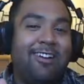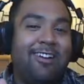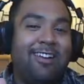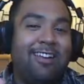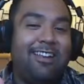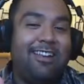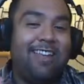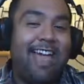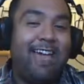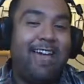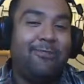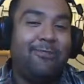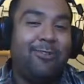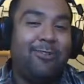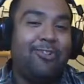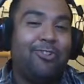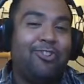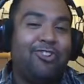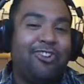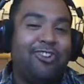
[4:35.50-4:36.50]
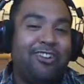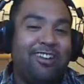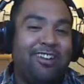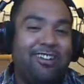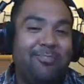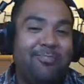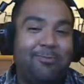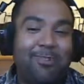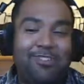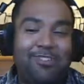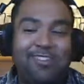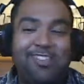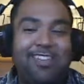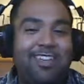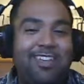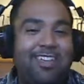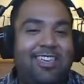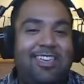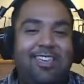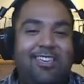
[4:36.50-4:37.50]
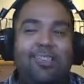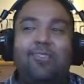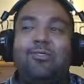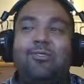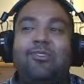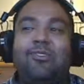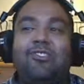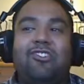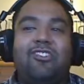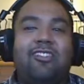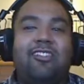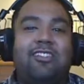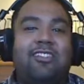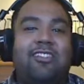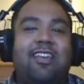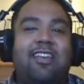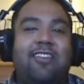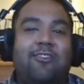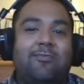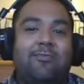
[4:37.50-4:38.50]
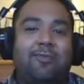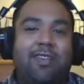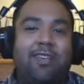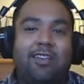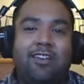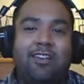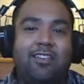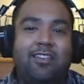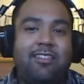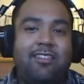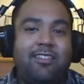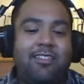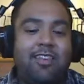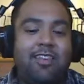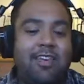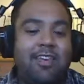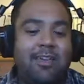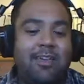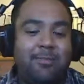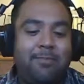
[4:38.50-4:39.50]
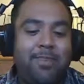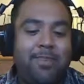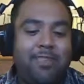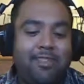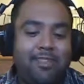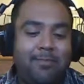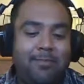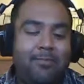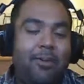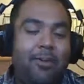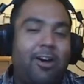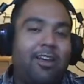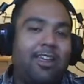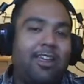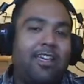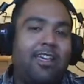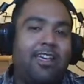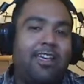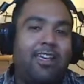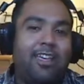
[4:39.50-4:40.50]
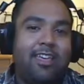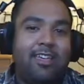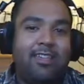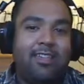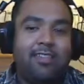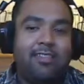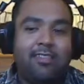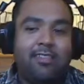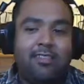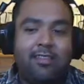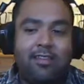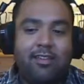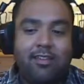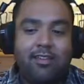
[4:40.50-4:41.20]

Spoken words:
that version, which is a huge incentive because PC modding is